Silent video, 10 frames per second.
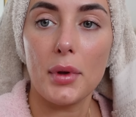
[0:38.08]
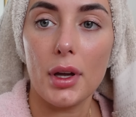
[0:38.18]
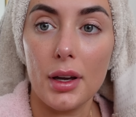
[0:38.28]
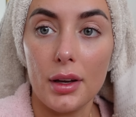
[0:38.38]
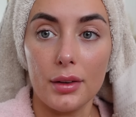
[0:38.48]

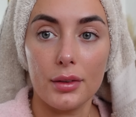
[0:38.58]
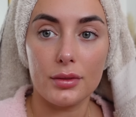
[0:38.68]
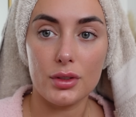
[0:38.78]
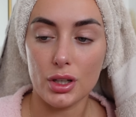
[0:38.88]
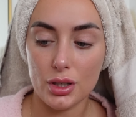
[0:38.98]
gonna
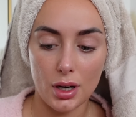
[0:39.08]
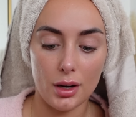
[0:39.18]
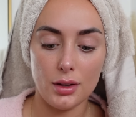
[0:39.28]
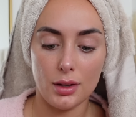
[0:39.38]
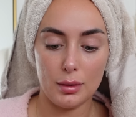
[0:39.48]
just show
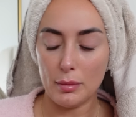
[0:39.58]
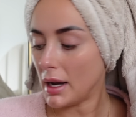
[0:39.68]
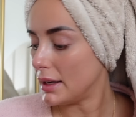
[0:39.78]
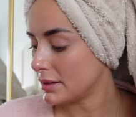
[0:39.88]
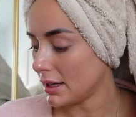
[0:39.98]
you
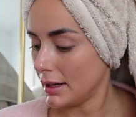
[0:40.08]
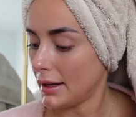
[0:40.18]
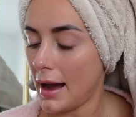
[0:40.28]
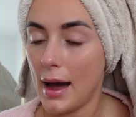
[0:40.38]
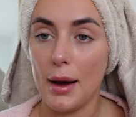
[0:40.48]
my
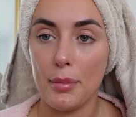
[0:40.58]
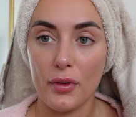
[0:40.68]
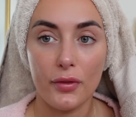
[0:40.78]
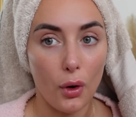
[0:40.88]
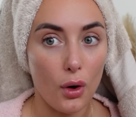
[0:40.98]
skincare
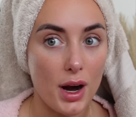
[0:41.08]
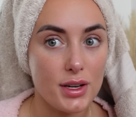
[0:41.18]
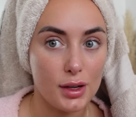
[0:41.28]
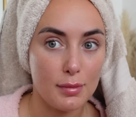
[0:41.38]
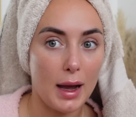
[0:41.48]
before I
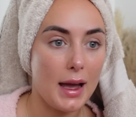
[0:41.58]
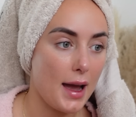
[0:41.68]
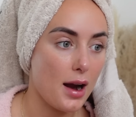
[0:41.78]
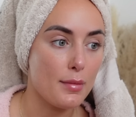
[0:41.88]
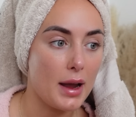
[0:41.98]
do my
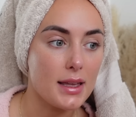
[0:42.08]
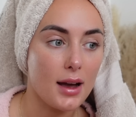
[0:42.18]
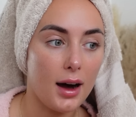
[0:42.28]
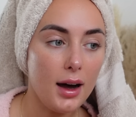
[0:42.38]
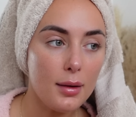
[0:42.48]
hair and
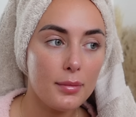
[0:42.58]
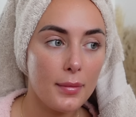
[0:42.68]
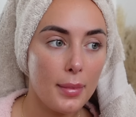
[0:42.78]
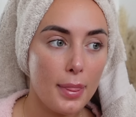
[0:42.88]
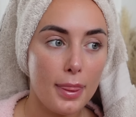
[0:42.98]
makeup.
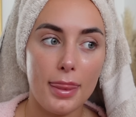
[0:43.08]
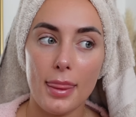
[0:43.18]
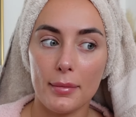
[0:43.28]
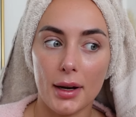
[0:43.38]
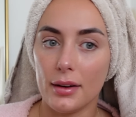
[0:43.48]

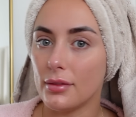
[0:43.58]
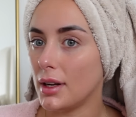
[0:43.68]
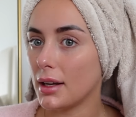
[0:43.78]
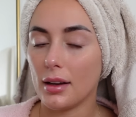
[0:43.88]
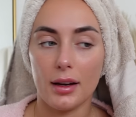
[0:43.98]
I'm kind of
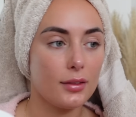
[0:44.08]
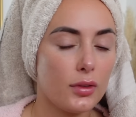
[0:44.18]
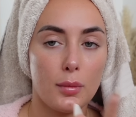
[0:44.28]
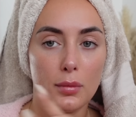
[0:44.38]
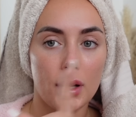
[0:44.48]
like going
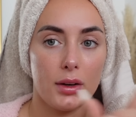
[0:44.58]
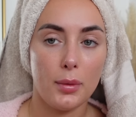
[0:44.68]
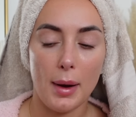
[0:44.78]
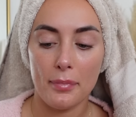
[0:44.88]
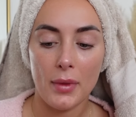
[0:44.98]
from one to
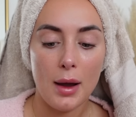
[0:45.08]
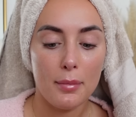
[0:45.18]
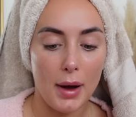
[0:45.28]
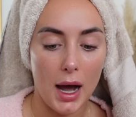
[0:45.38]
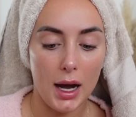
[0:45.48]
one.
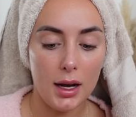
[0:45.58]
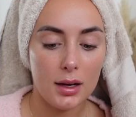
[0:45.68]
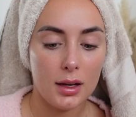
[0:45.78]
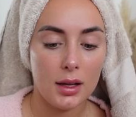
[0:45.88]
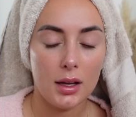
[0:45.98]
But,
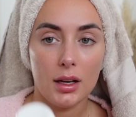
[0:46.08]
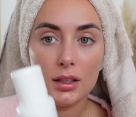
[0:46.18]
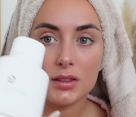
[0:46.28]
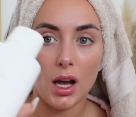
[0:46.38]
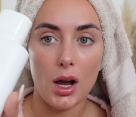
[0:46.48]

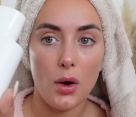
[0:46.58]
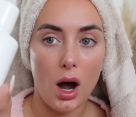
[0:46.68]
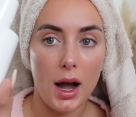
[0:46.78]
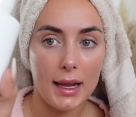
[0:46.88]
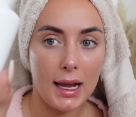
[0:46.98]
so
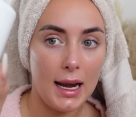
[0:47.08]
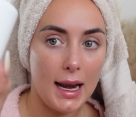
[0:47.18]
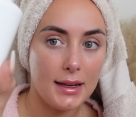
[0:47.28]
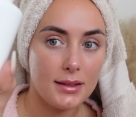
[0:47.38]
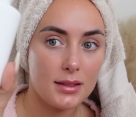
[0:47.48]
I
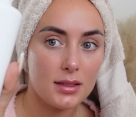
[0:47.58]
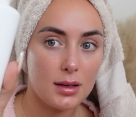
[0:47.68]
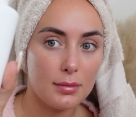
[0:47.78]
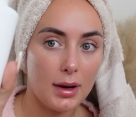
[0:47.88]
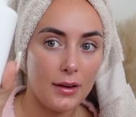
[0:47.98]
cleansed
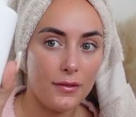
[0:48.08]
my